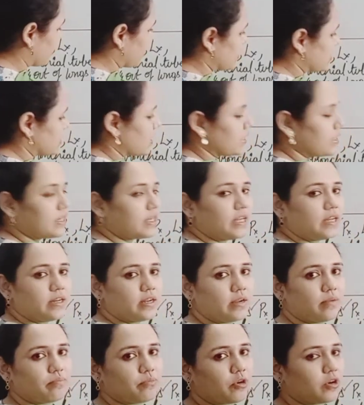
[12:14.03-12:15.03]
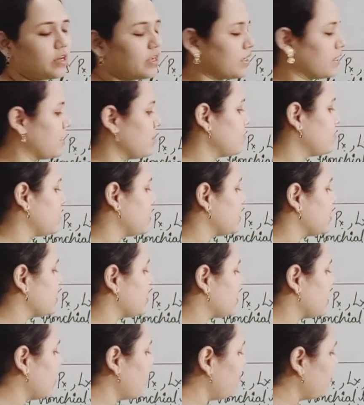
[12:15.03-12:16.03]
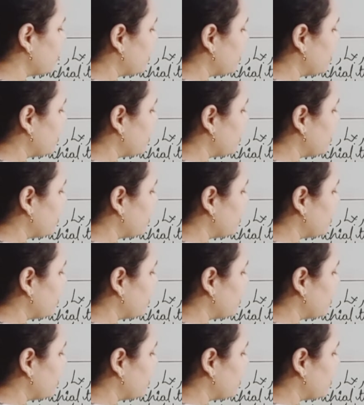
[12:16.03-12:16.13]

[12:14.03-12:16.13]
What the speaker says: present in reproductive system